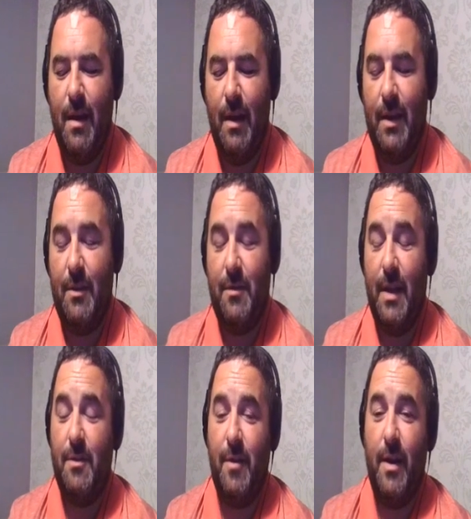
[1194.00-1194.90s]
And
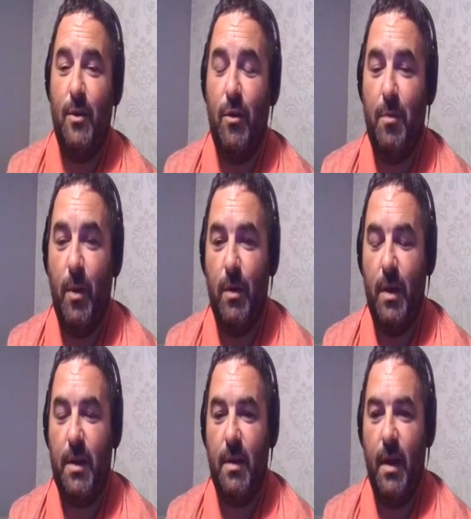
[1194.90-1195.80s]
that's fair enough, but
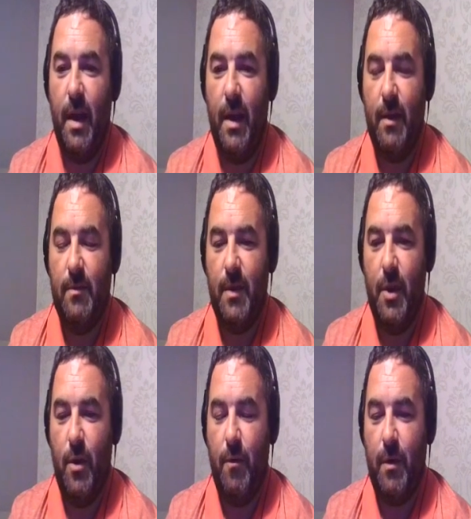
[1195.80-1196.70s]

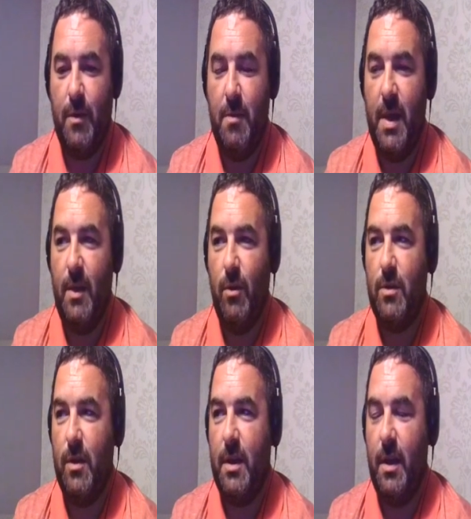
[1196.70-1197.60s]
Hoover to me
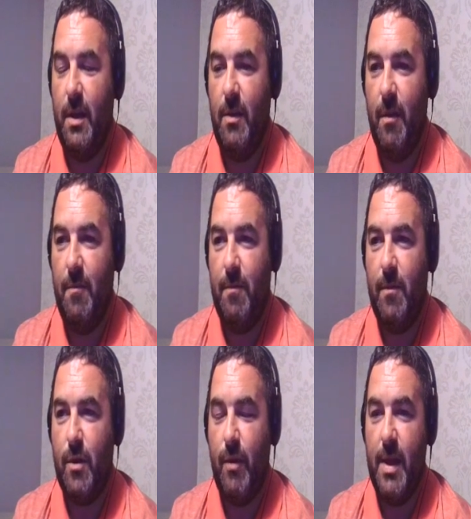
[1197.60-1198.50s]
looks like a
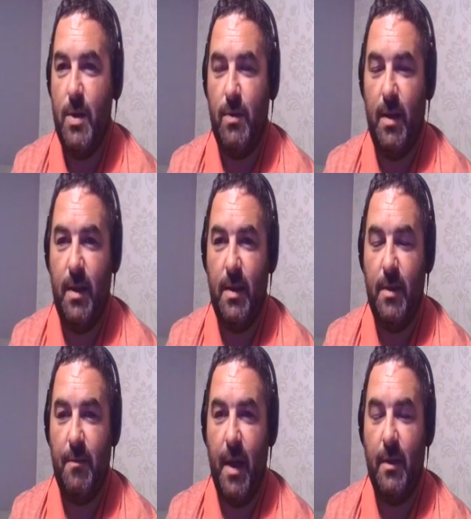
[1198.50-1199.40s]
great
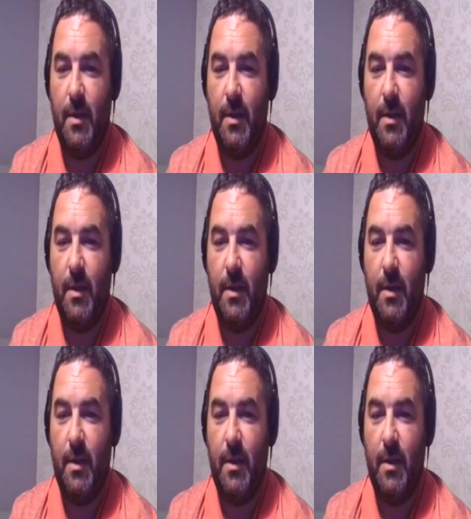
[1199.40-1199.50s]
utility defender,